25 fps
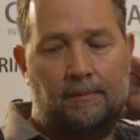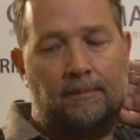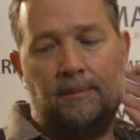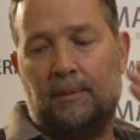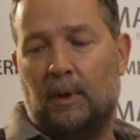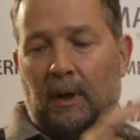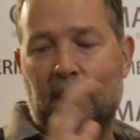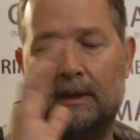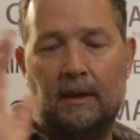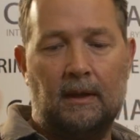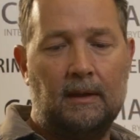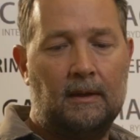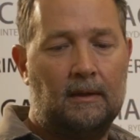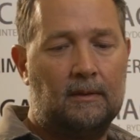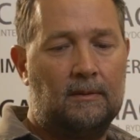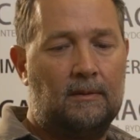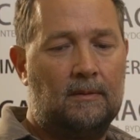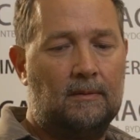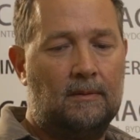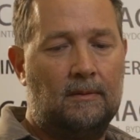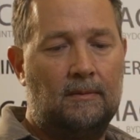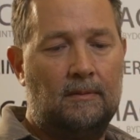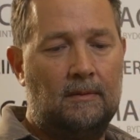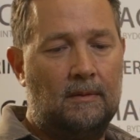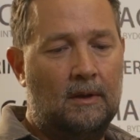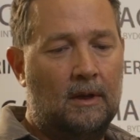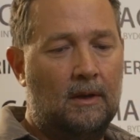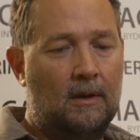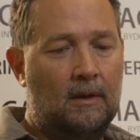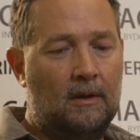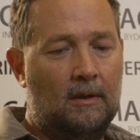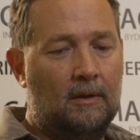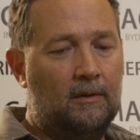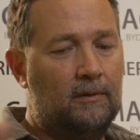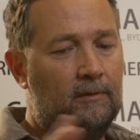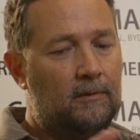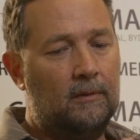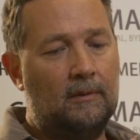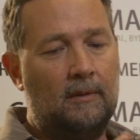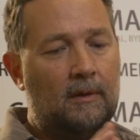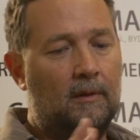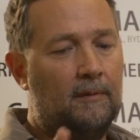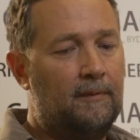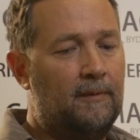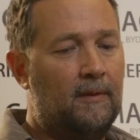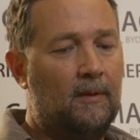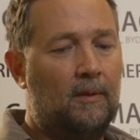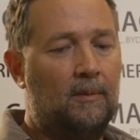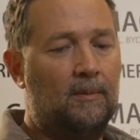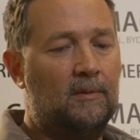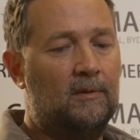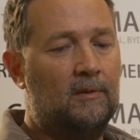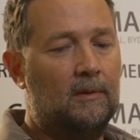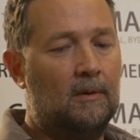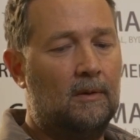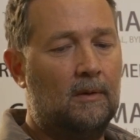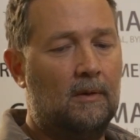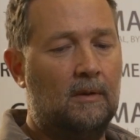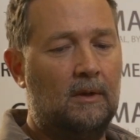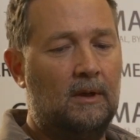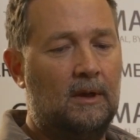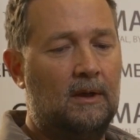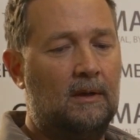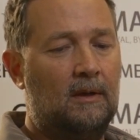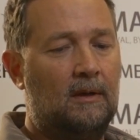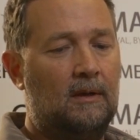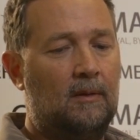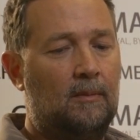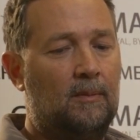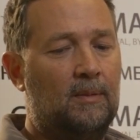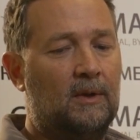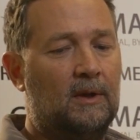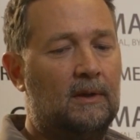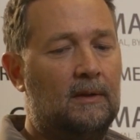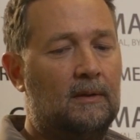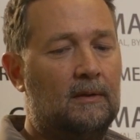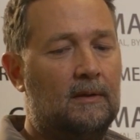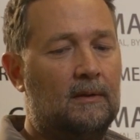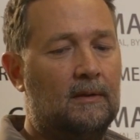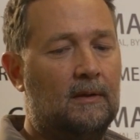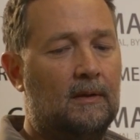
breaking into studio films early, but